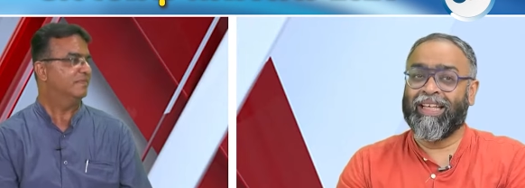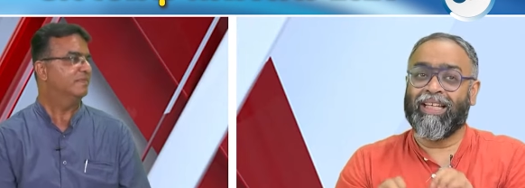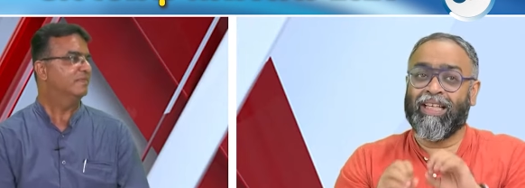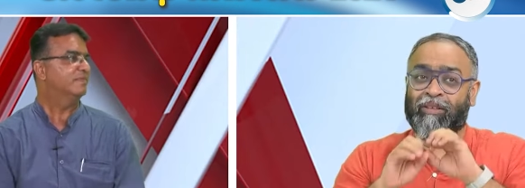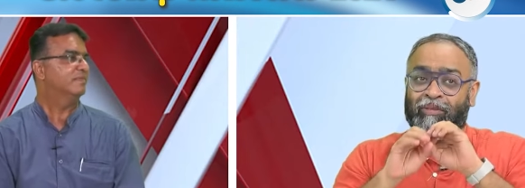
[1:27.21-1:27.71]

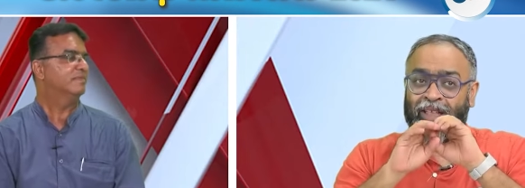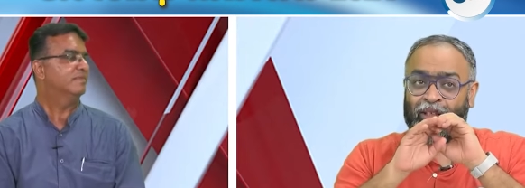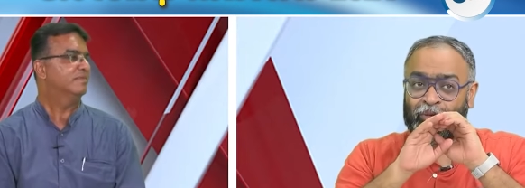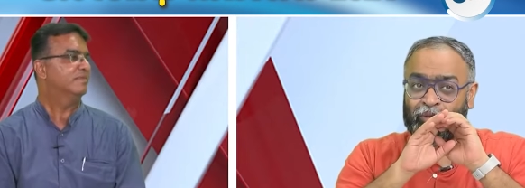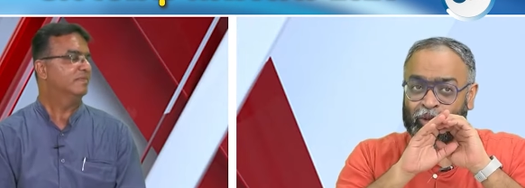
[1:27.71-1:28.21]
Speaker 1: Even
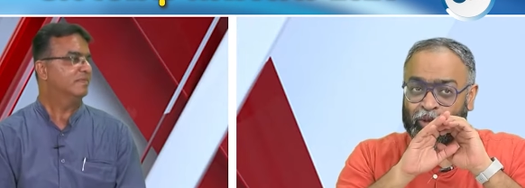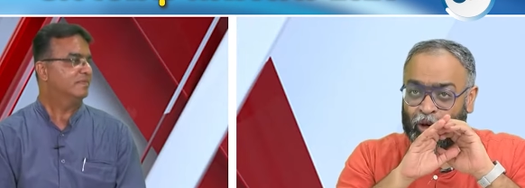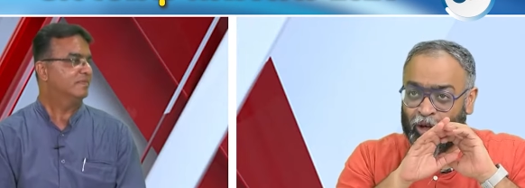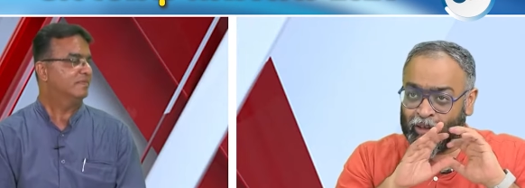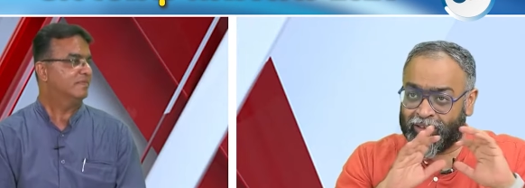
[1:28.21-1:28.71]
if it was
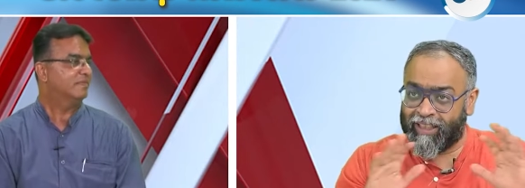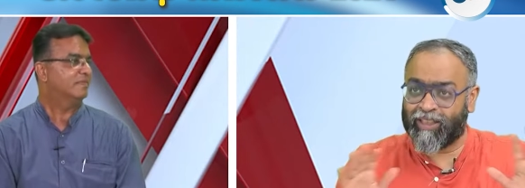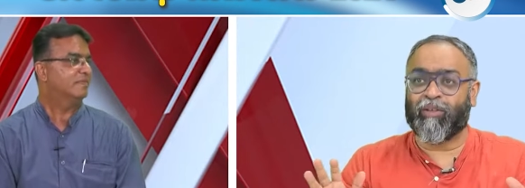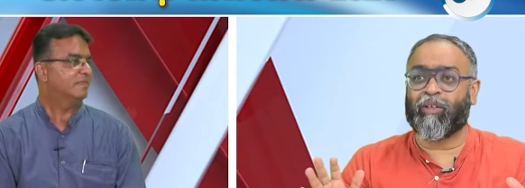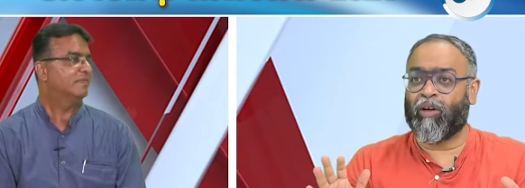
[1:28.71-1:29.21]
all
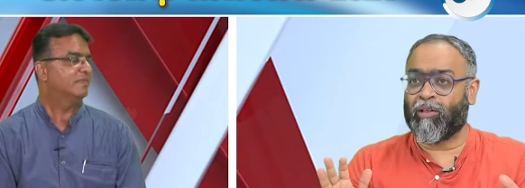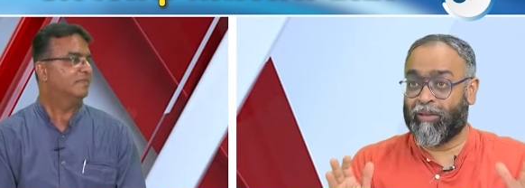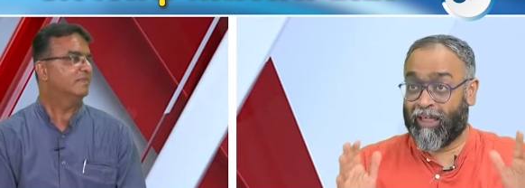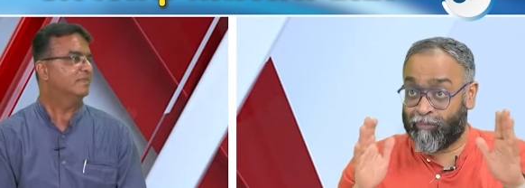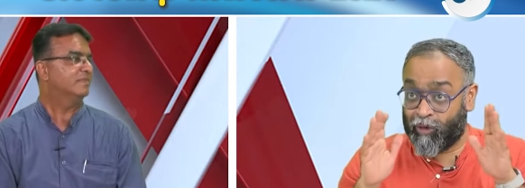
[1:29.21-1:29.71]
things were
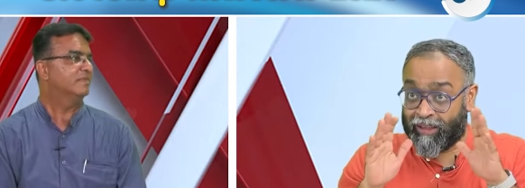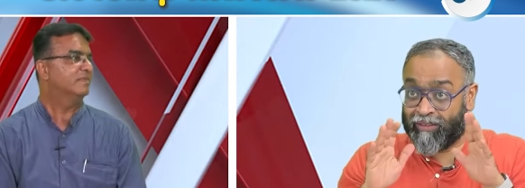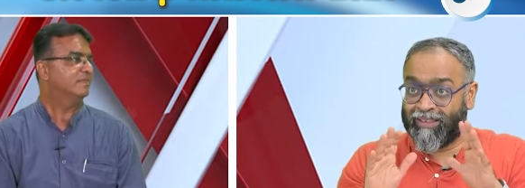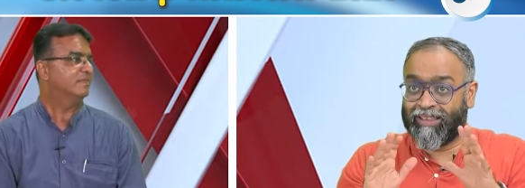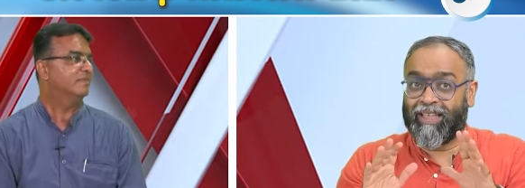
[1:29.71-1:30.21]
normal, I'm not
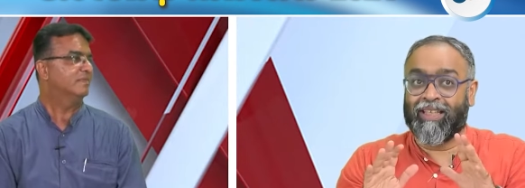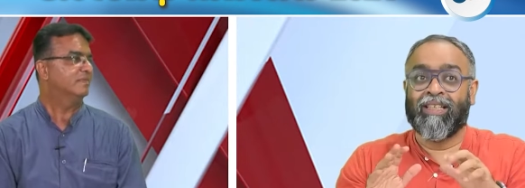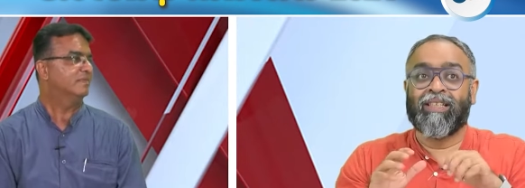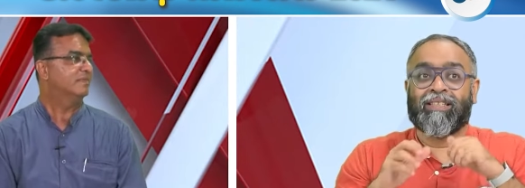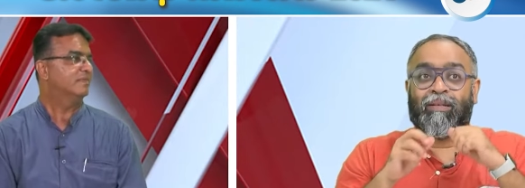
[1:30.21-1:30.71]
even saying
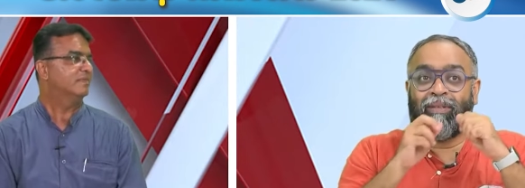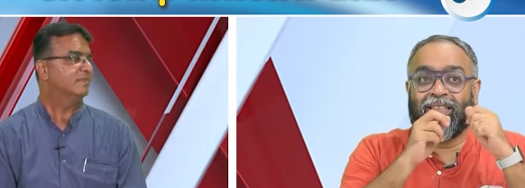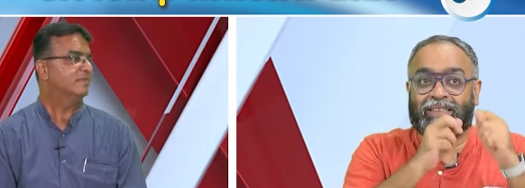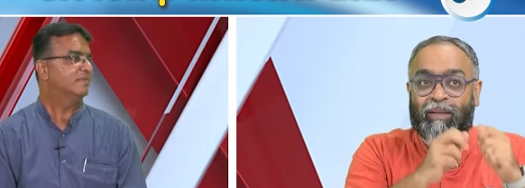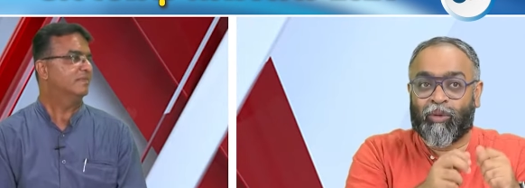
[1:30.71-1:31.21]

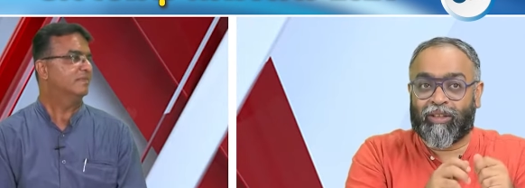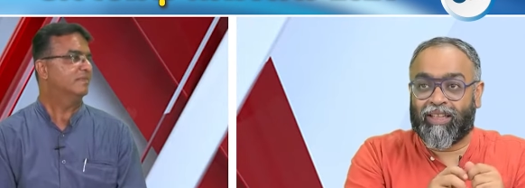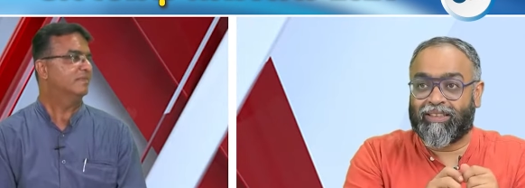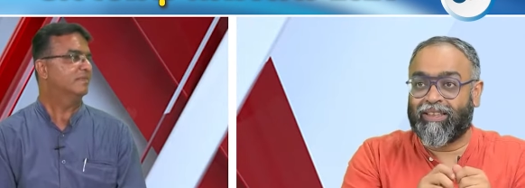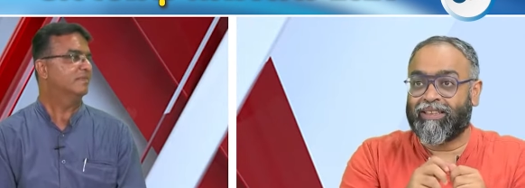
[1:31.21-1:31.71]
somebody's
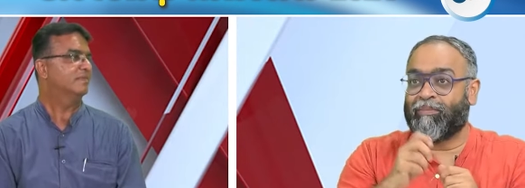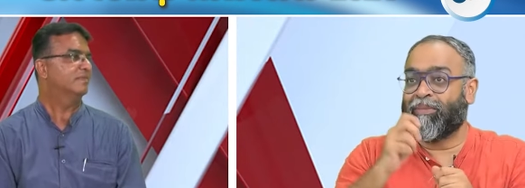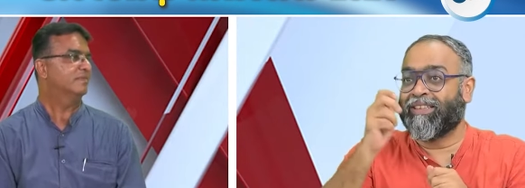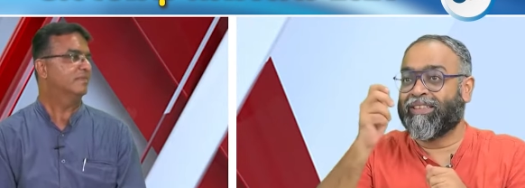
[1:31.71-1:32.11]
sabotaging, somebody's